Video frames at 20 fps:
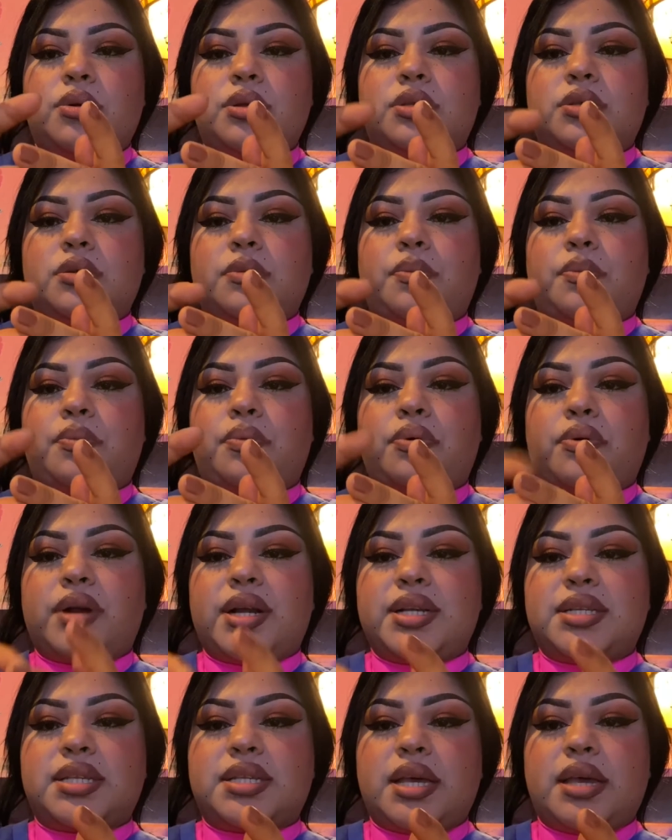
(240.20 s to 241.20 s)
to
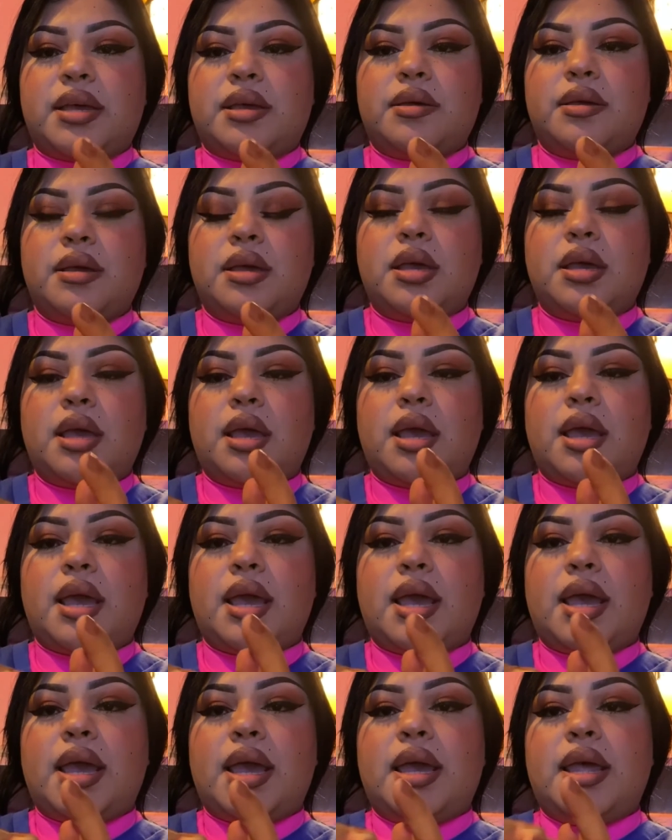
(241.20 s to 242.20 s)
press it,
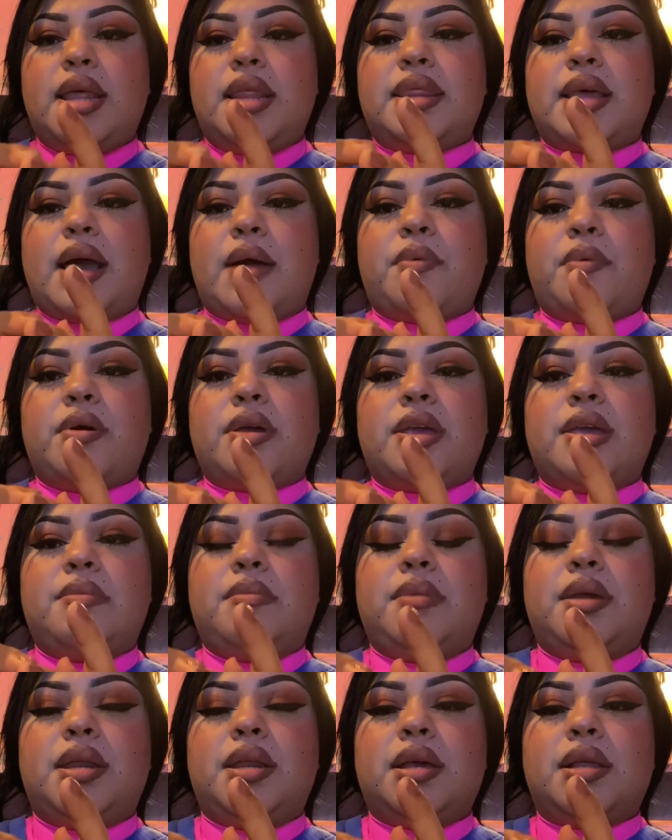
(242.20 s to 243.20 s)
and that will
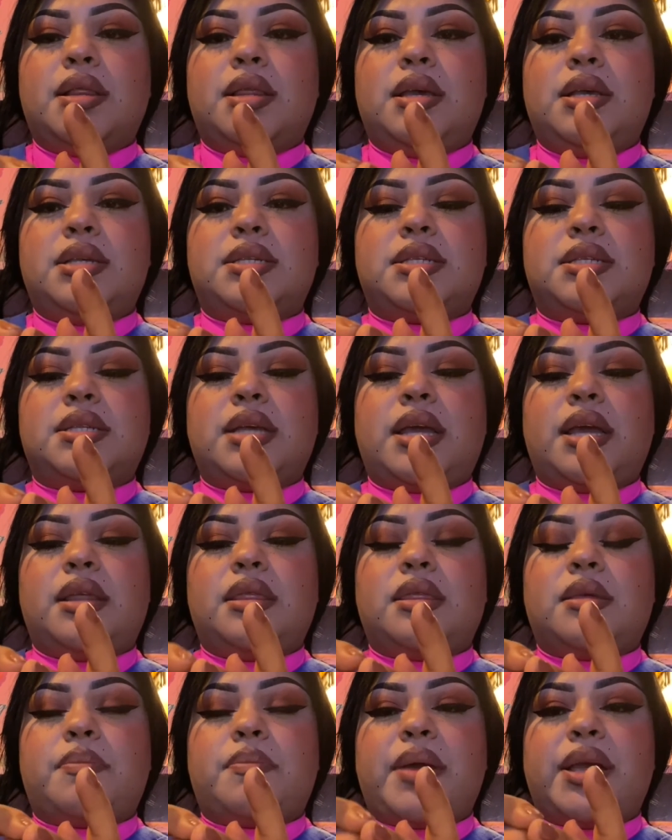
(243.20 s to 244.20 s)
immediately sting
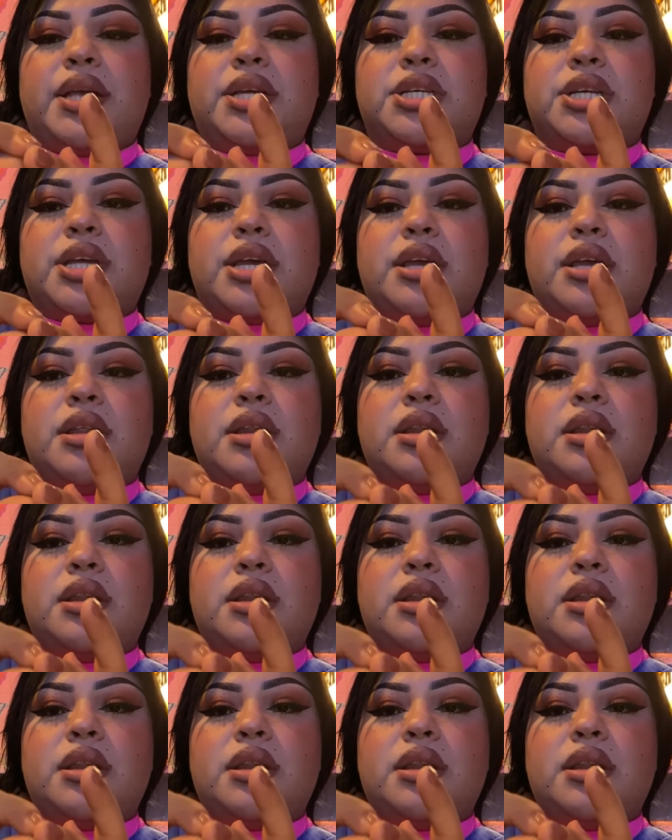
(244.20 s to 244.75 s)
the patient